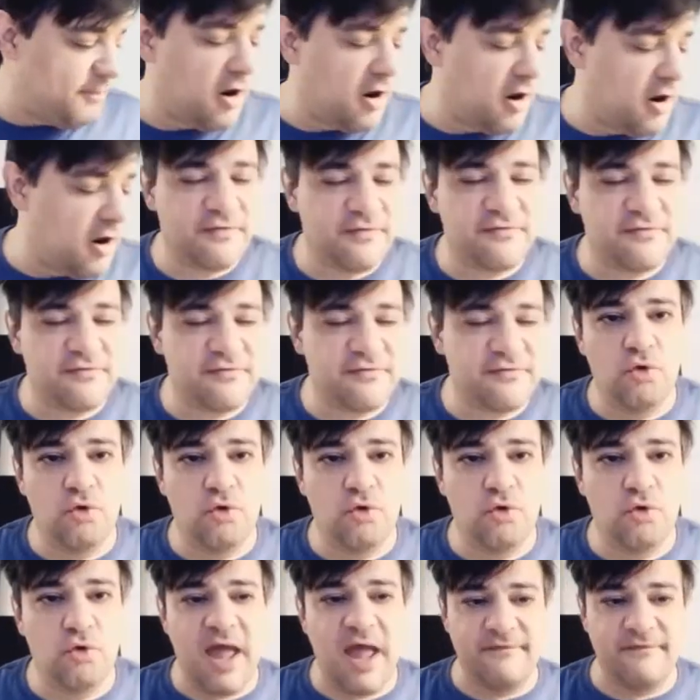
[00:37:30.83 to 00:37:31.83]
He's part of
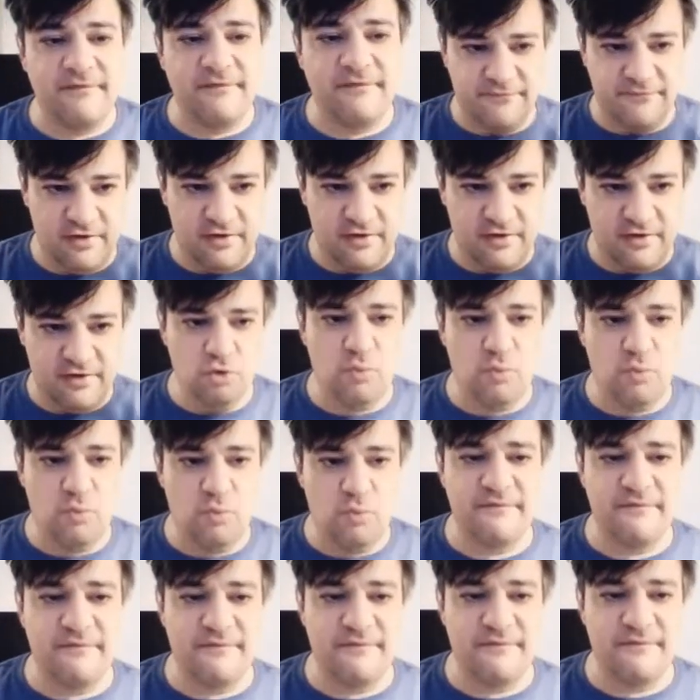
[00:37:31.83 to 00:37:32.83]
this
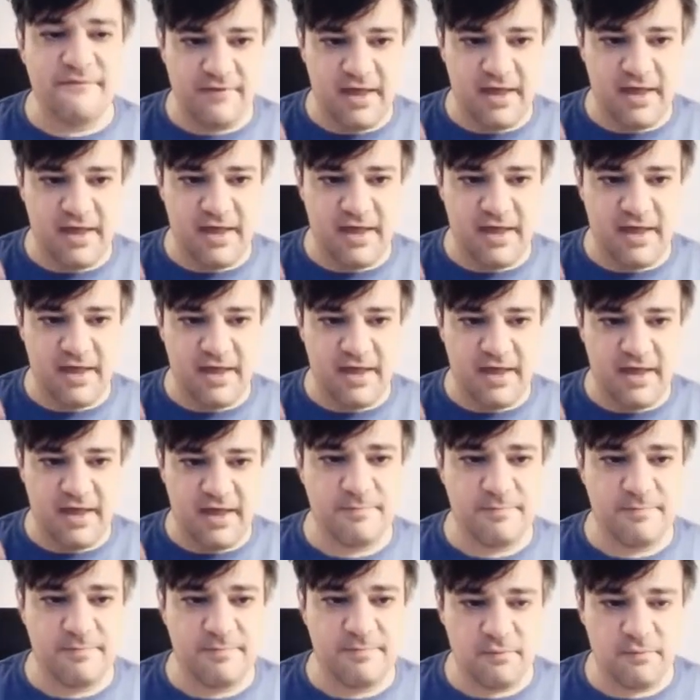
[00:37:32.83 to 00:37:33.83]
new wave of
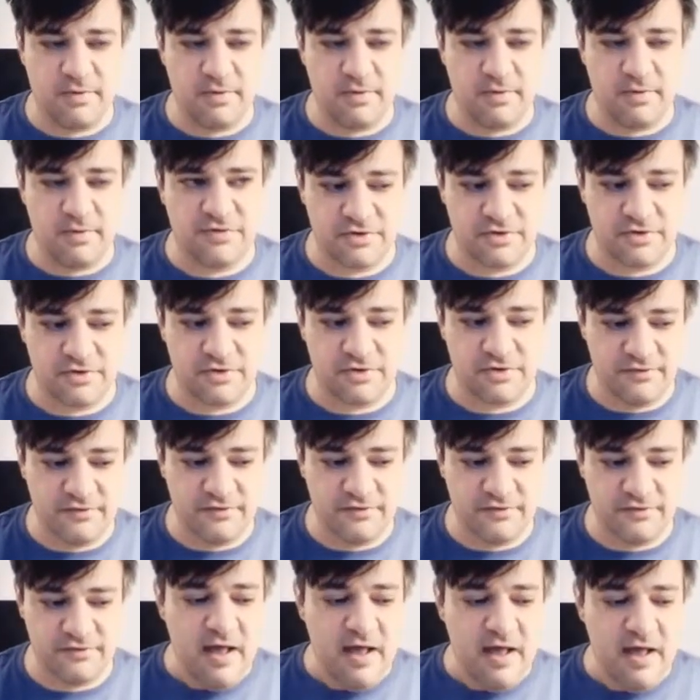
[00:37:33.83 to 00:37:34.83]
conspiracy
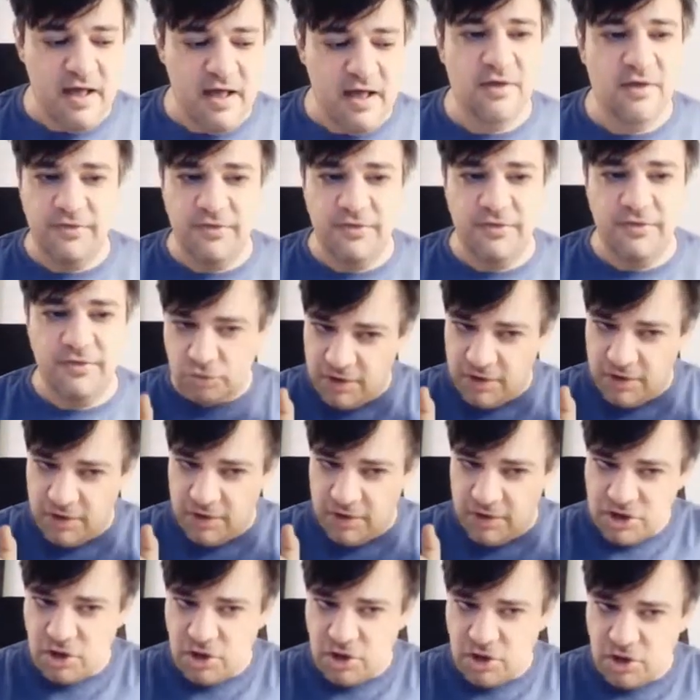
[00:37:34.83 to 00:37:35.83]
researchers. The
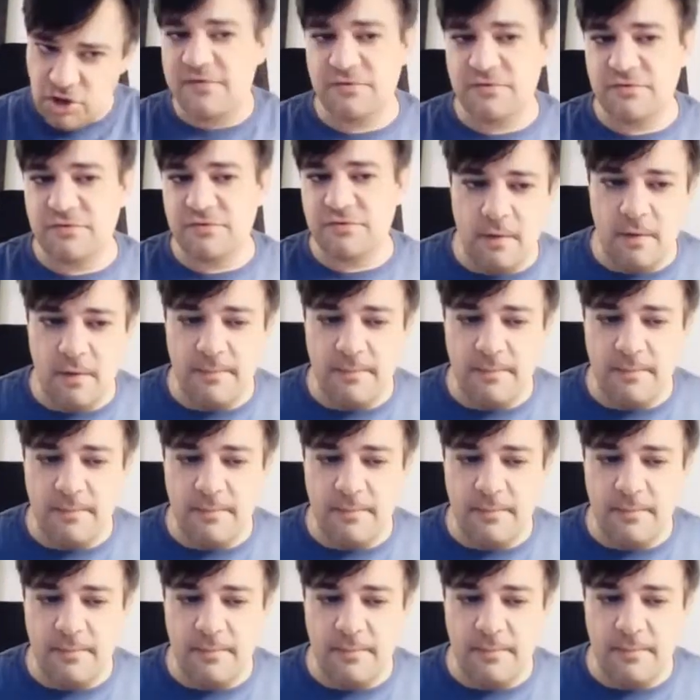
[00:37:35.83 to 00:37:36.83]
traditional research has
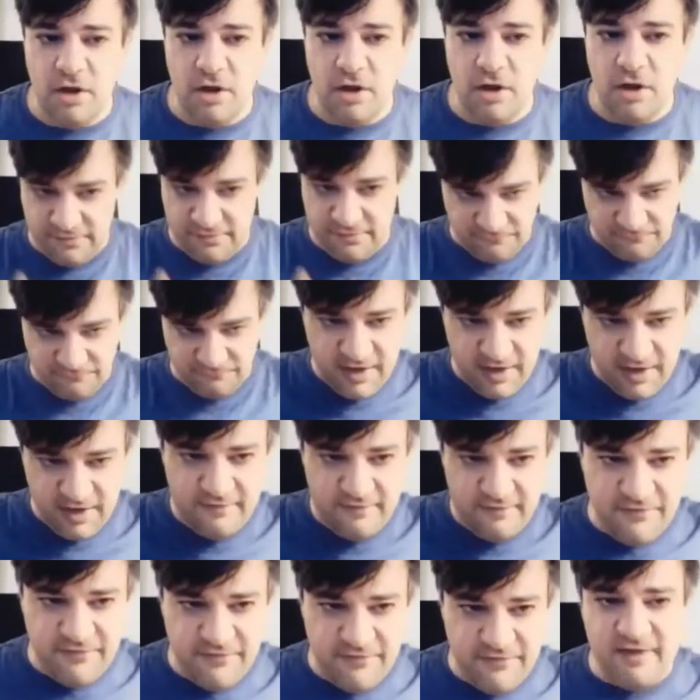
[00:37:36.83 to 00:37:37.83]
all been done. Notice the
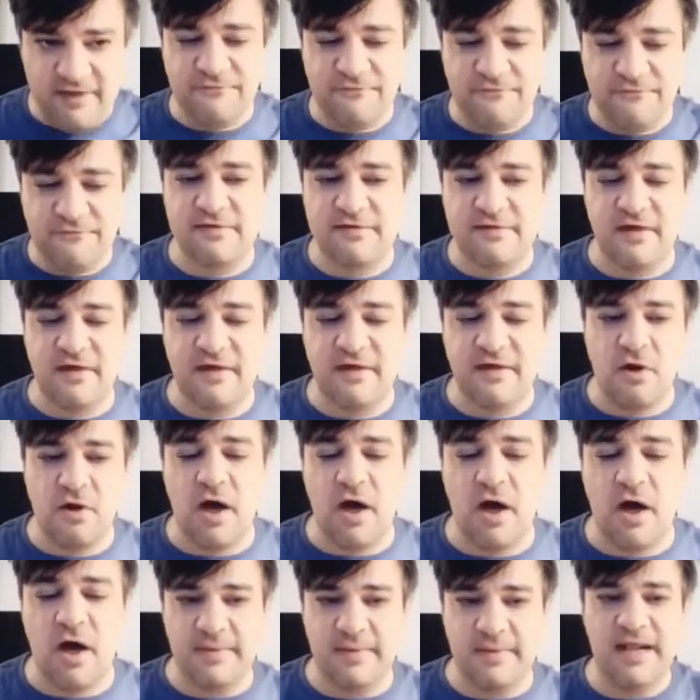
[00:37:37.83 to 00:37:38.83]
feeding frenzy
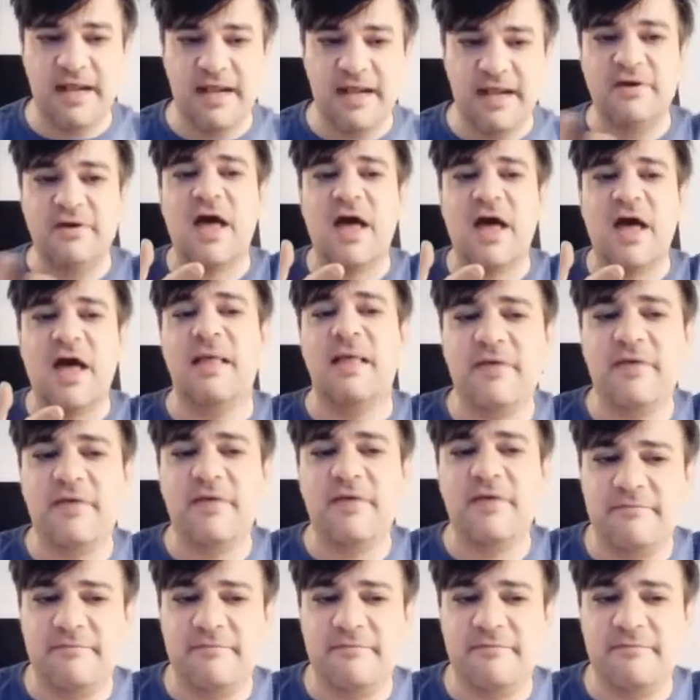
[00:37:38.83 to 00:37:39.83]
is gone. I mean, even
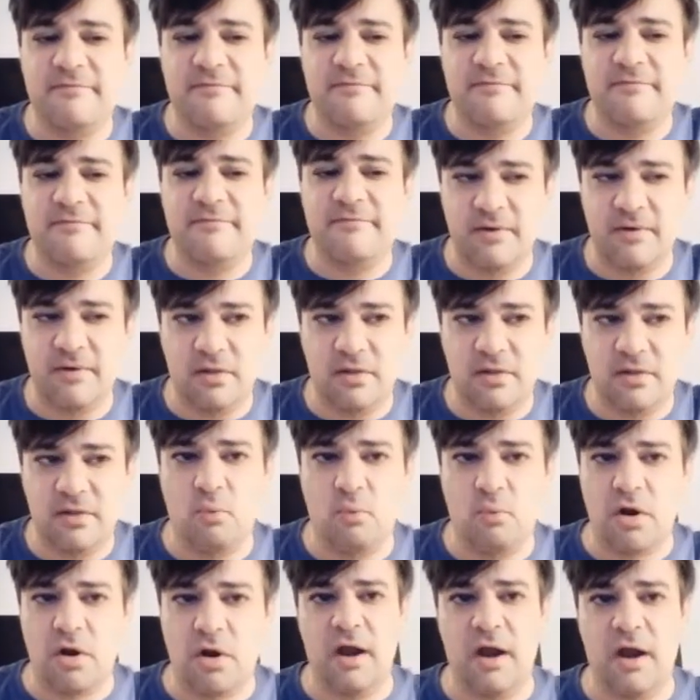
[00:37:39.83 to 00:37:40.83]
9/11 gave people something
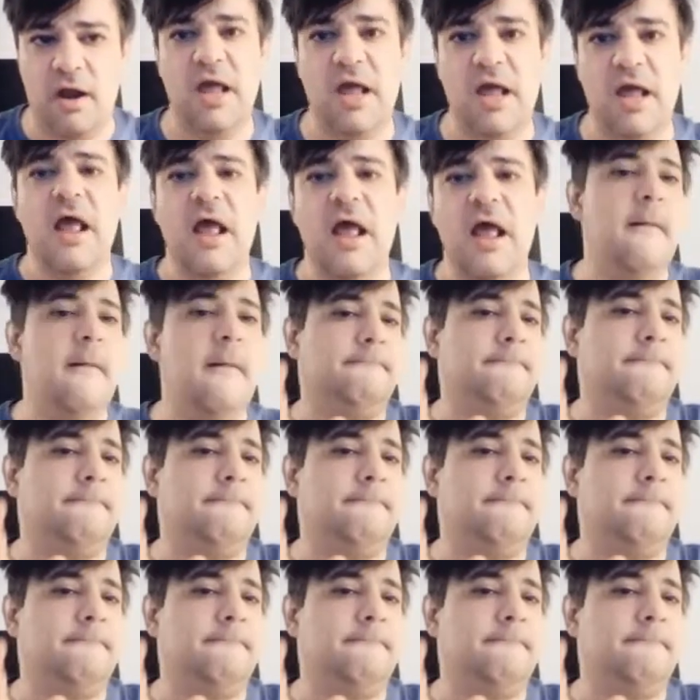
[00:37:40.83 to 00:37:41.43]
to work on.